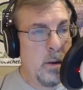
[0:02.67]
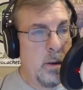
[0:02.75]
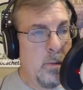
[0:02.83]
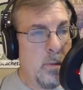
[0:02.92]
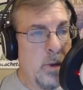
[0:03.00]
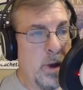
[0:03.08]

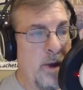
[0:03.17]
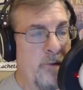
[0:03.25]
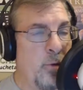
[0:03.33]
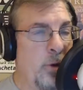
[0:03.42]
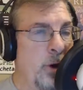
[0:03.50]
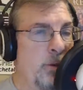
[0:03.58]
hey
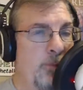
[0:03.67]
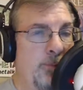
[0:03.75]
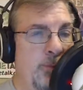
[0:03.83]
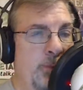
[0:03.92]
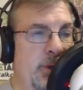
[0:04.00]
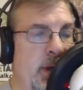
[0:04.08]
everyone, it's
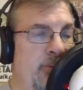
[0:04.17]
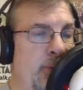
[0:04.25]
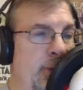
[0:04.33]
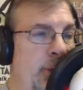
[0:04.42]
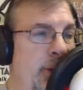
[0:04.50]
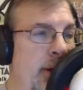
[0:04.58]
time for
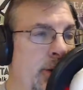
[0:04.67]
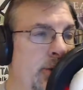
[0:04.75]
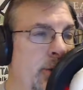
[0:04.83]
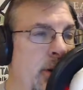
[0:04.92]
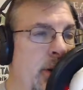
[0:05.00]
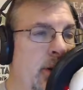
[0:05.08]
Geocache
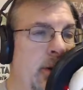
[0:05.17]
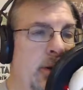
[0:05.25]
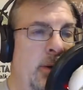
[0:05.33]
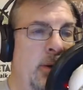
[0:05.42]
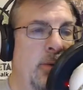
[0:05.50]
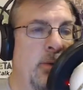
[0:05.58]
Talk.
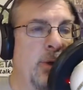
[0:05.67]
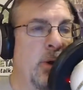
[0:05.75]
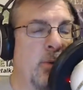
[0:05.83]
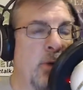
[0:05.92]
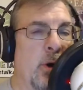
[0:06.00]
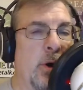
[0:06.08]
Whether you're at
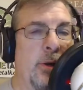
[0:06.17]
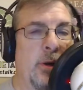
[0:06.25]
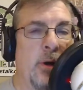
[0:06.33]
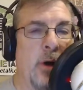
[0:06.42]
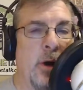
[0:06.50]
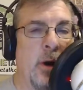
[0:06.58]
work, in the
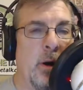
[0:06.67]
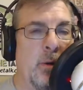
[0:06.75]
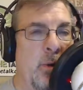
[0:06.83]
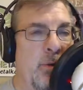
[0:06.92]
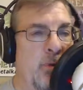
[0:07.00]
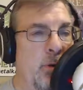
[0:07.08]
car,
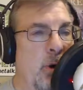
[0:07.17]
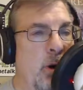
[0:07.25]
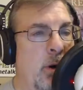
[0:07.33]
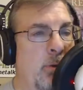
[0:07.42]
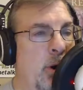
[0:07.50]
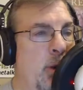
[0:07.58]
wherever you are, we
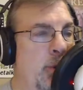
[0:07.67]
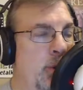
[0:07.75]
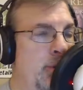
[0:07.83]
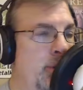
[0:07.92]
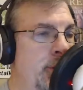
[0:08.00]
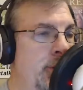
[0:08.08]
hope you enjoy the
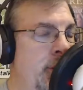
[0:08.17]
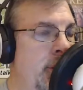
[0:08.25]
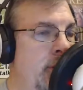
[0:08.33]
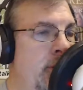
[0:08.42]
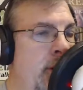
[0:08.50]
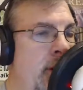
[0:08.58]
show.
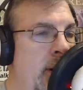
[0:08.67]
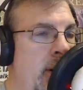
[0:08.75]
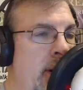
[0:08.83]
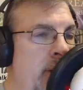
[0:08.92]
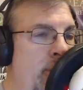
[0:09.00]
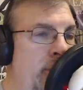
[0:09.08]

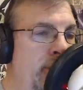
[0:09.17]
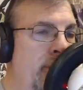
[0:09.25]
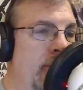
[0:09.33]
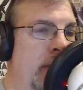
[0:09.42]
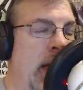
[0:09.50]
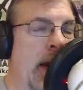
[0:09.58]
Please give it a
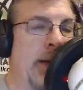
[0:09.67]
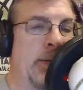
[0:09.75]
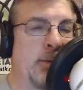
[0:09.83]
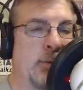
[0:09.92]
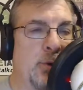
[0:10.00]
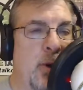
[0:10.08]
like and
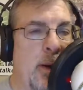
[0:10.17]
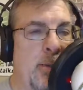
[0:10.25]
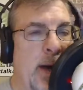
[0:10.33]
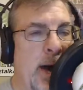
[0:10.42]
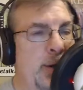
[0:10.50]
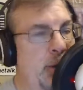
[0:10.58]
subscribe on
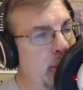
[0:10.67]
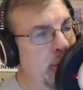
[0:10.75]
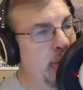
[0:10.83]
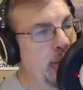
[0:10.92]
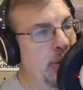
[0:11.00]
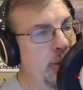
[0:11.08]
iTunes,
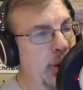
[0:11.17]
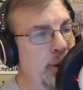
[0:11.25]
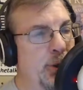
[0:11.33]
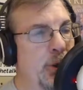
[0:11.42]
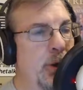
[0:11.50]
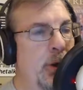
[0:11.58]

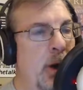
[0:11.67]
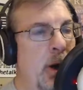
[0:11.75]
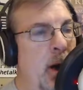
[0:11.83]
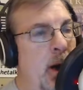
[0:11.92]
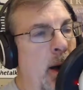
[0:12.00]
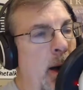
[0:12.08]
Stitcher,
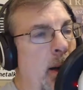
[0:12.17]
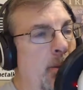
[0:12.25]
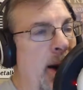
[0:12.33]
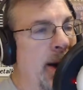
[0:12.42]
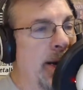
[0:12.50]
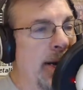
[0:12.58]

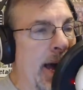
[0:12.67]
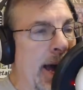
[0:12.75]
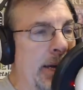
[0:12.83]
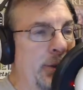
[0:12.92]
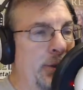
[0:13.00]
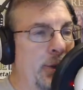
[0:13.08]
Pocket Cast,
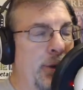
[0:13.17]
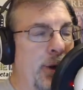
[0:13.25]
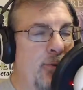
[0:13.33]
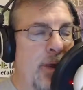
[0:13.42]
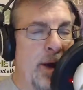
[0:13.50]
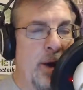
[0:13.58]
TuneIn
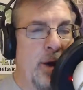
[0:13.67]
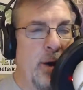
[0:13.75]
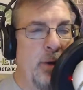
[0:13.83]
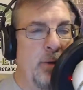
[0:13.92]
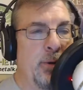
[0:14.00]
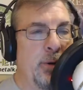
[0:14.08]
Radio,
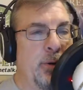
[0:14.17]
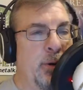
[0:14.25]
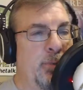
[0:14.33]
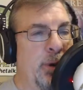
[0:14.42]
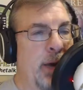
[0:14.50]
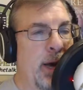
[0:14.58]
Google
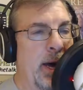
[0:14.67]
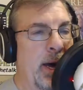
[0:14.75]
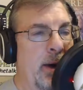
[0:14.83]
Play,